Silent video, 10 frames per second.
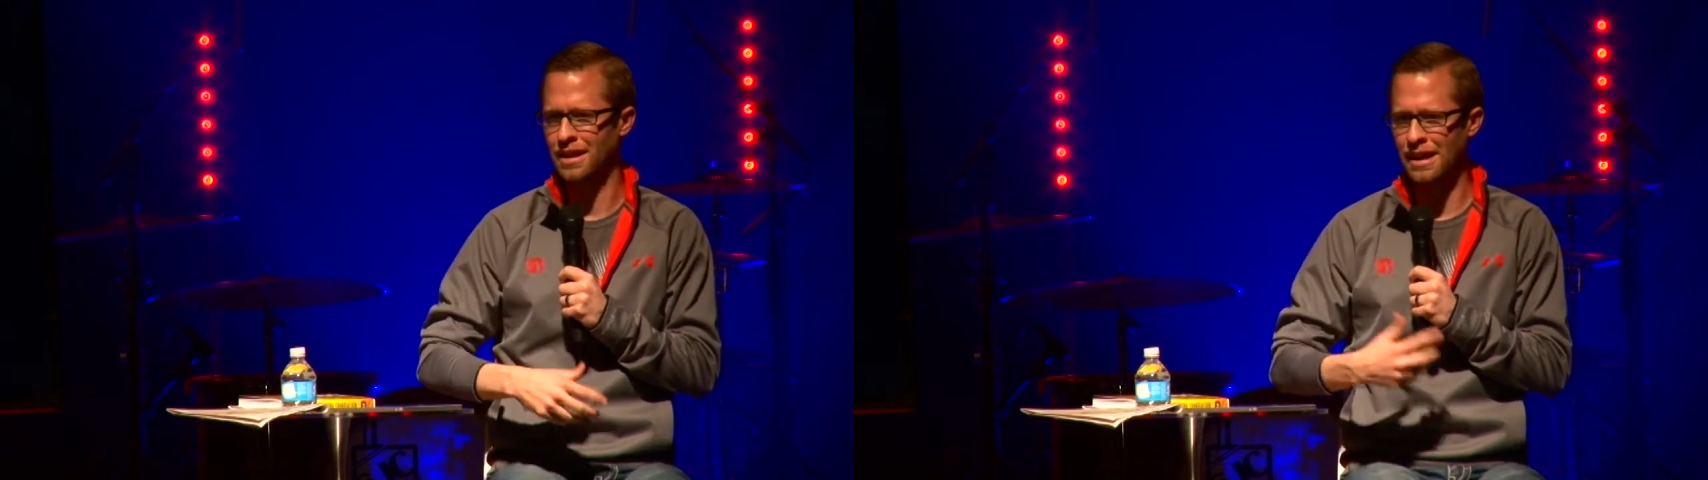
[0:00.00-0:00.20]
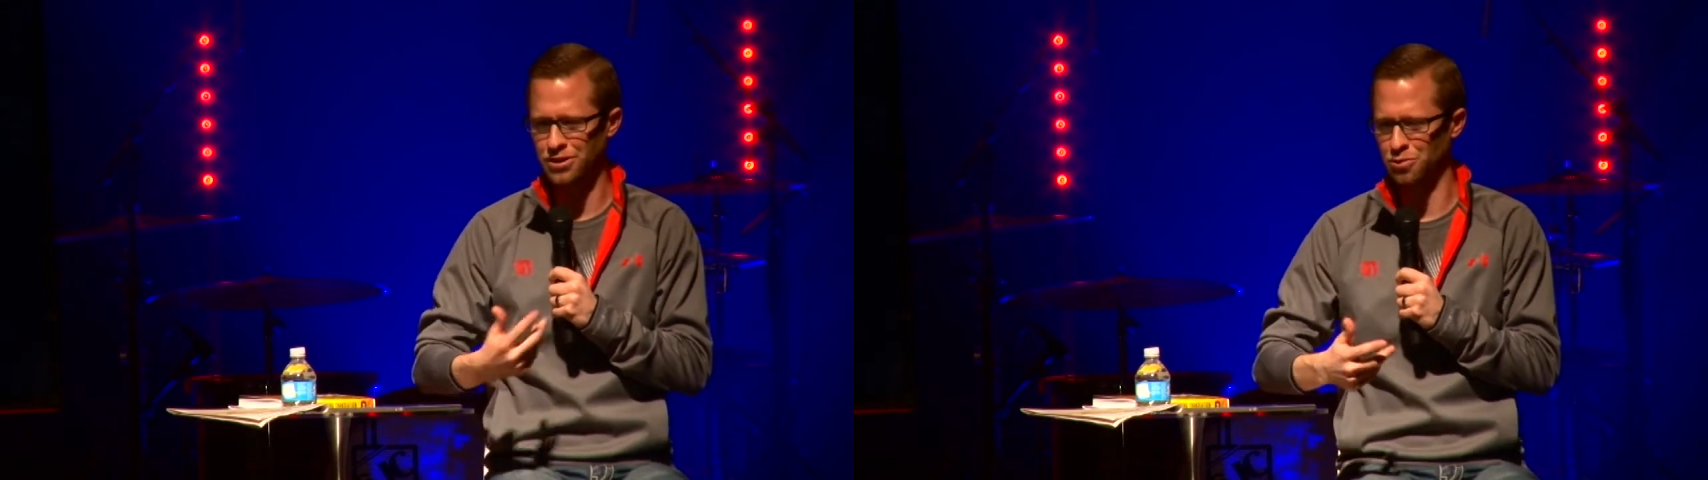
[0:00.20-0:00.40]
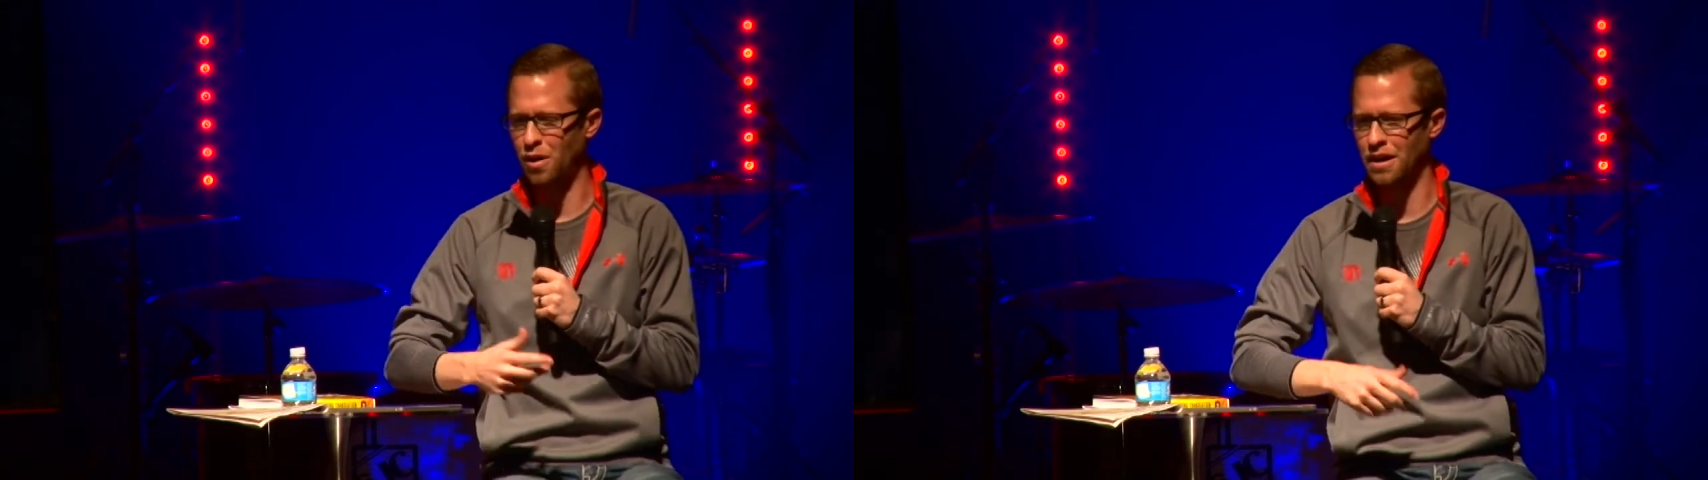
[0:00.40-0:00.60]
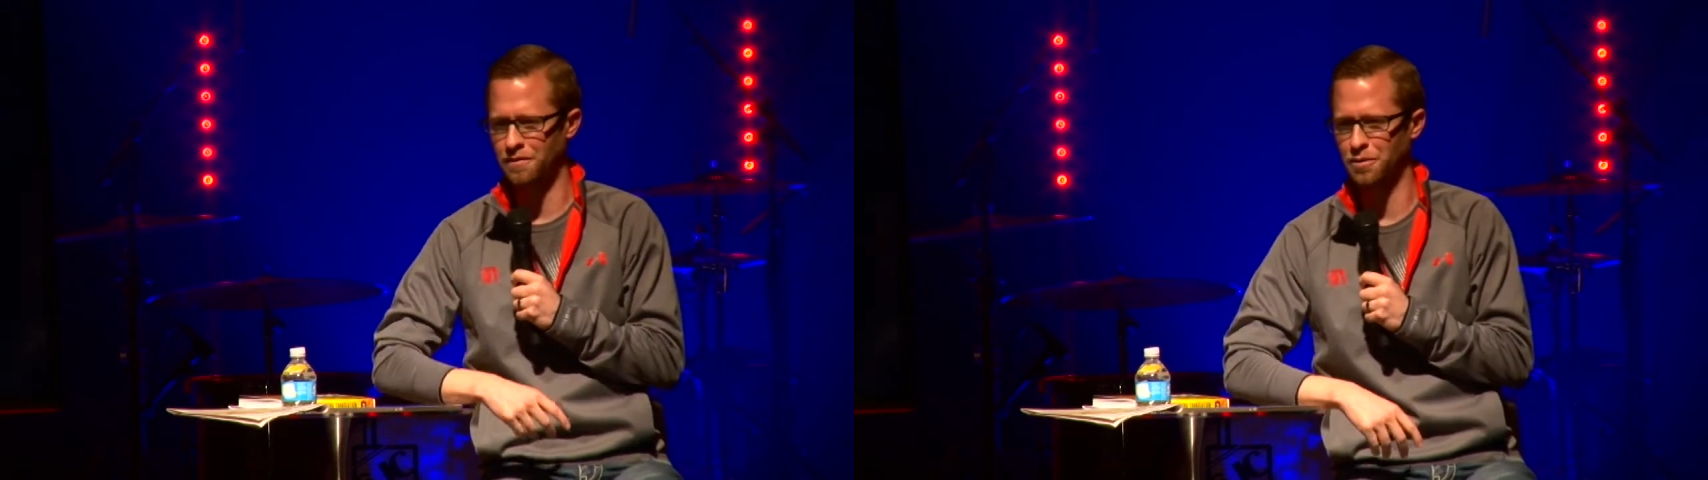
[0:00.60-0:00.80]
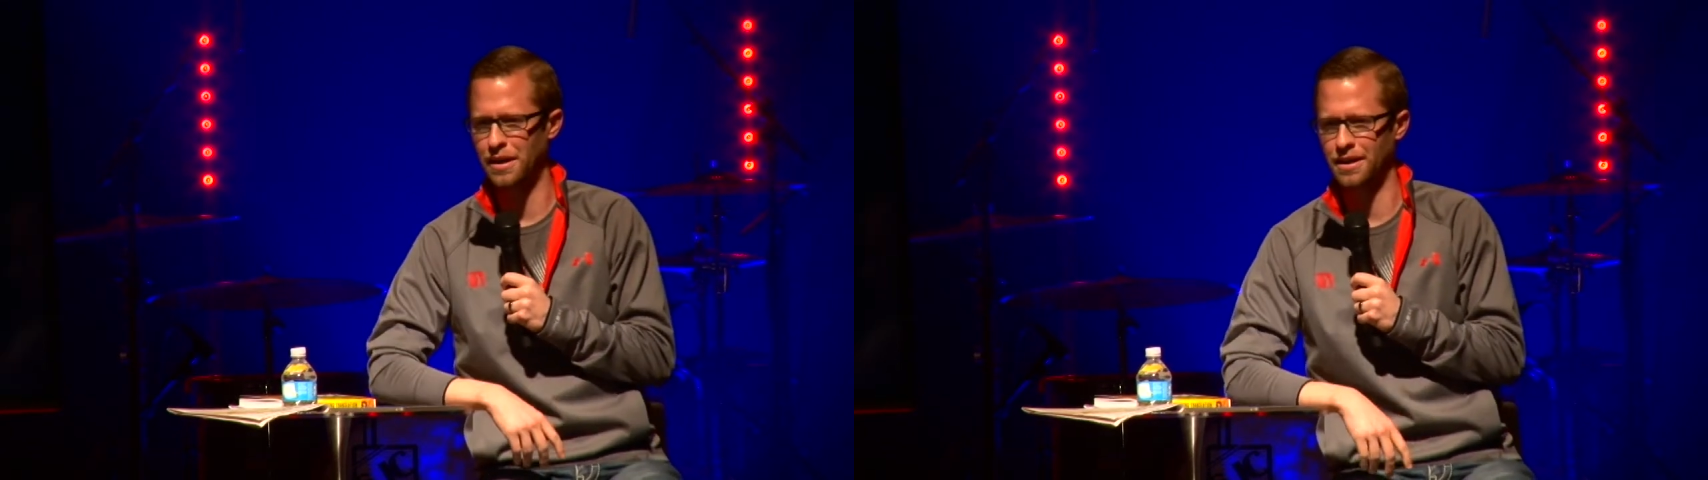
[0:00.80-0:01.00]
as to why he
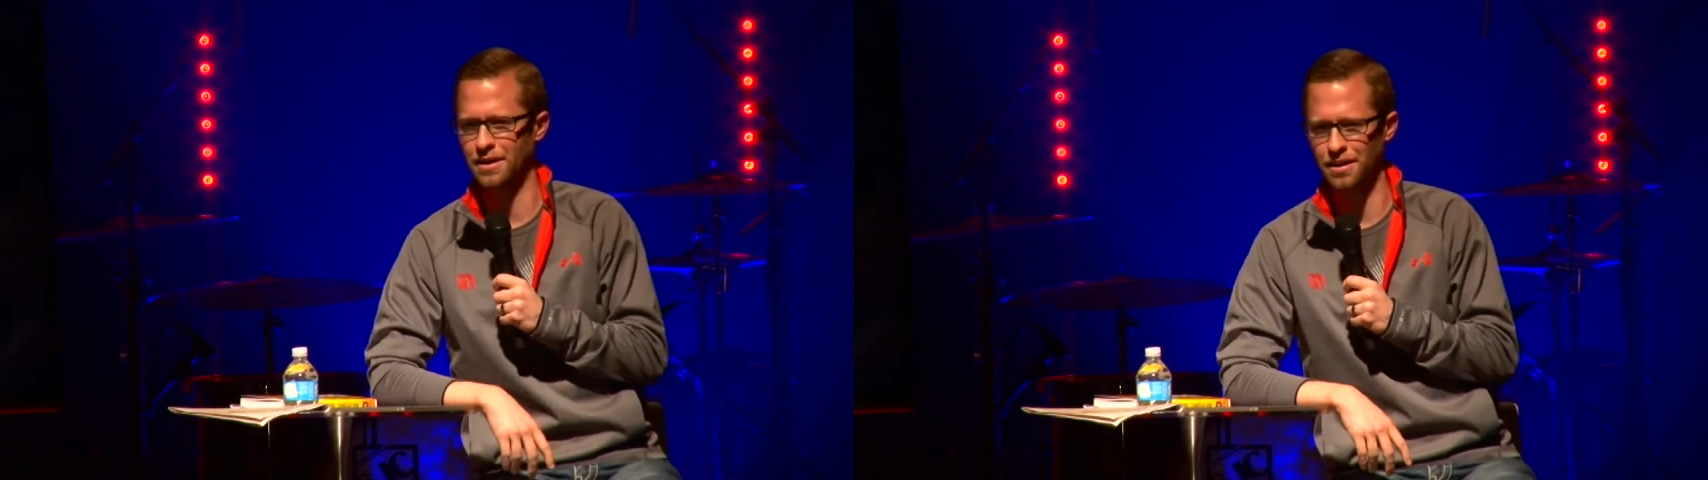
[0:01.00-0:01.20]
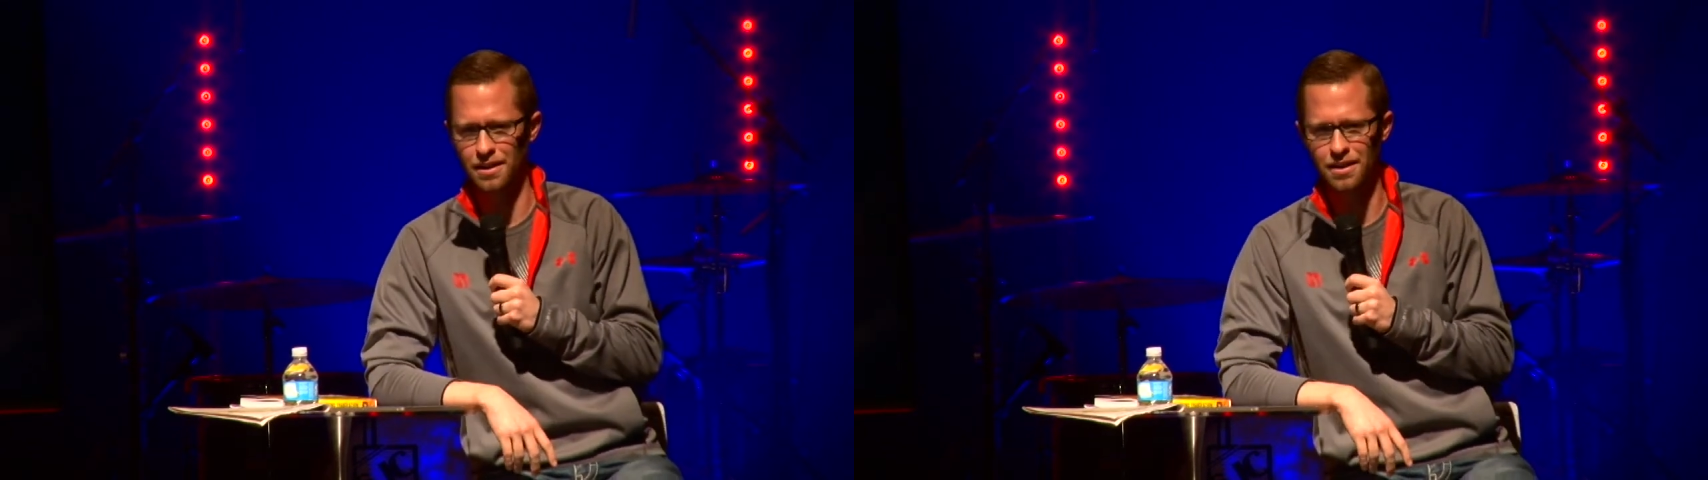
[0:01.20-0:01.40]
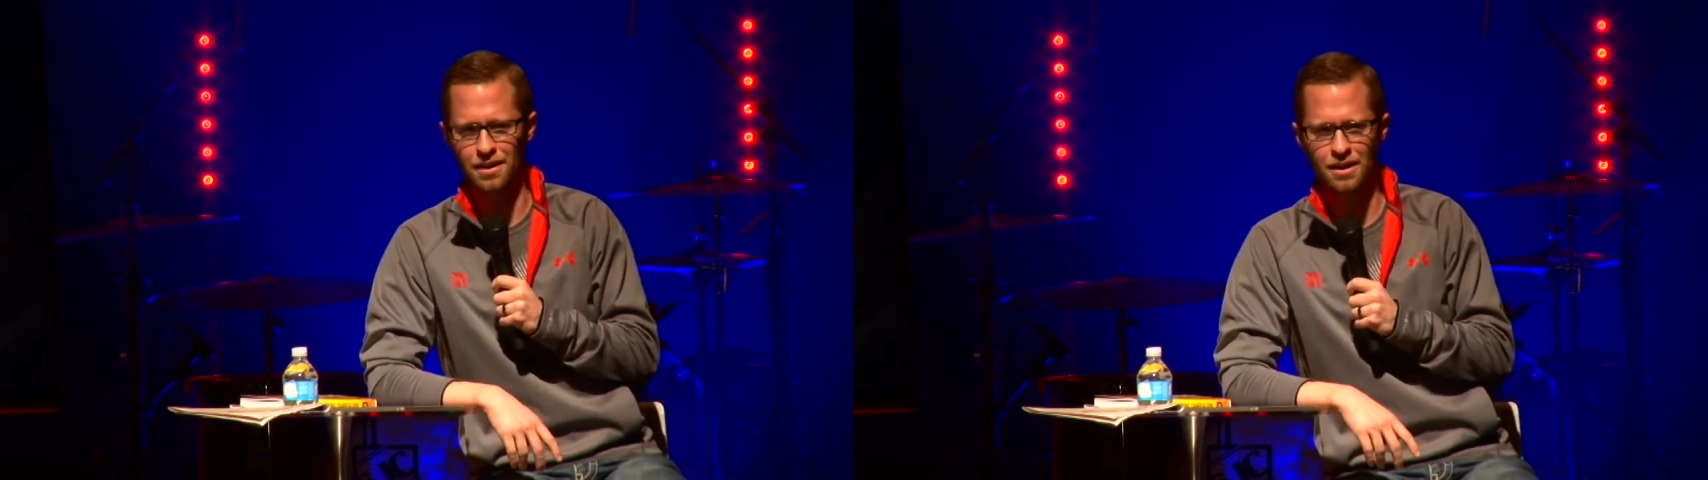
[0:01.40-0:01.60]
fell back in again.